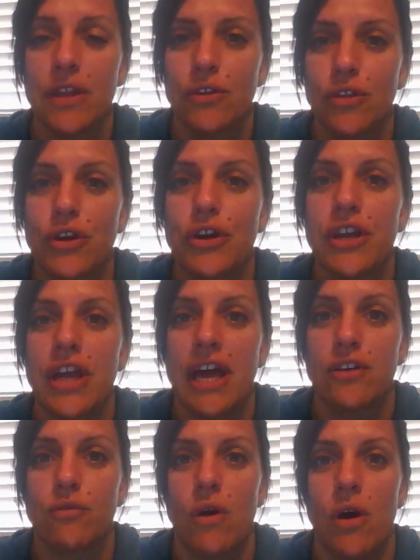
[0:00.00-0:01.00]
learn
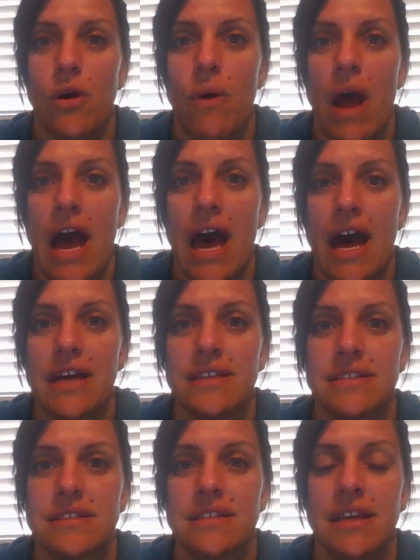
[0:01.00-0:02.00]
and grow
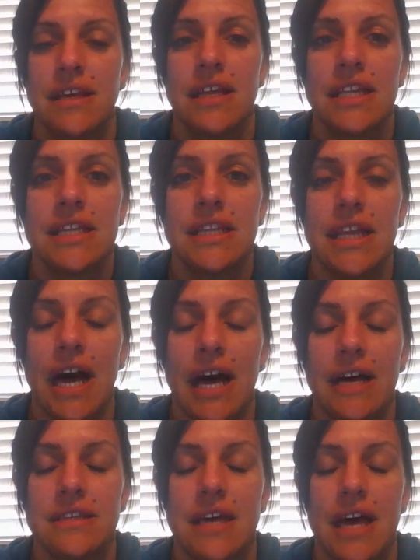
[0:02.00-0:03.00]
as
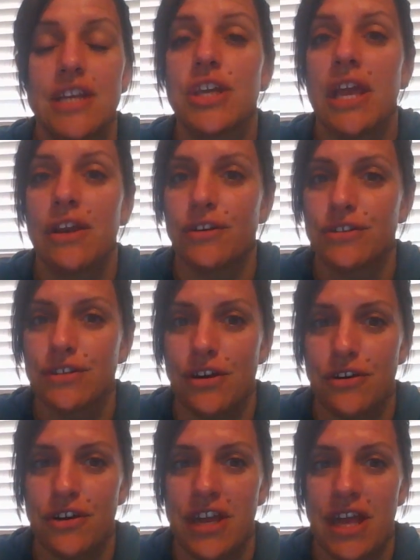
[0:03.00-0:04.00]
educators
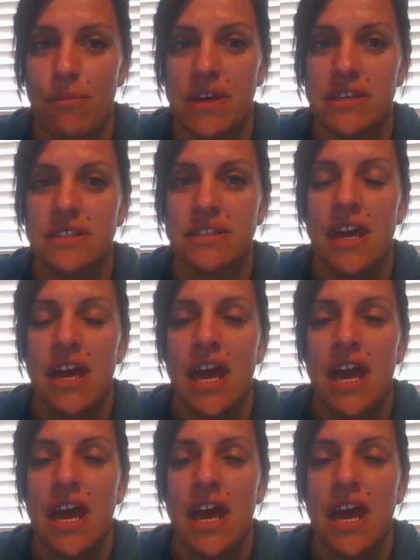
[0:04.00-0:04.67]
on our campus.